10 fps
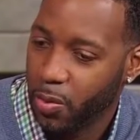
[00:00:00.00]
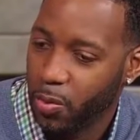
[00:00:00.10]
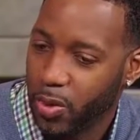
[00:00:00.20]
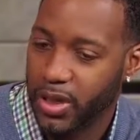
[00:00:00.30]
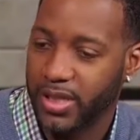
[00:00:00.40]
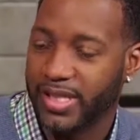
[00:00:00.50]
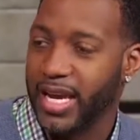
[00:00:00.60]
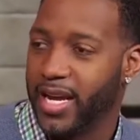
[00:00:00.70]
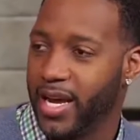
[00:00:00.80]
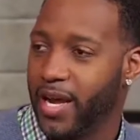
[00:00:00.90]
With
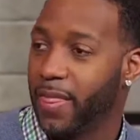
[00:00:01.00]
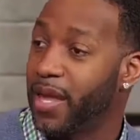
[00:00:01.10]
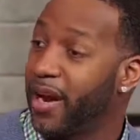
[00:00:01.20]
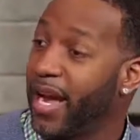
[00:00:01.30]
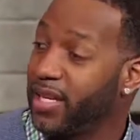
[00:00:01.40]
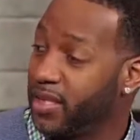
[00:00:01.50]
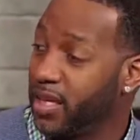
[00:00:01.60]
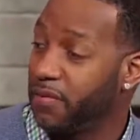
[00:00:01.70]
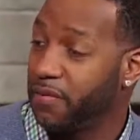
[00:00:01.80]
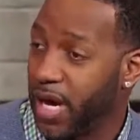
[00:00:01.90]
saying that, they're
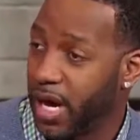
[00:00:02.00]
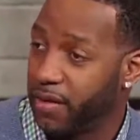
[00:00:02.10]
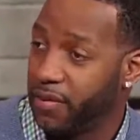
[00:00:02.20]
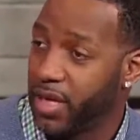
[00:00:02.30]
18-5.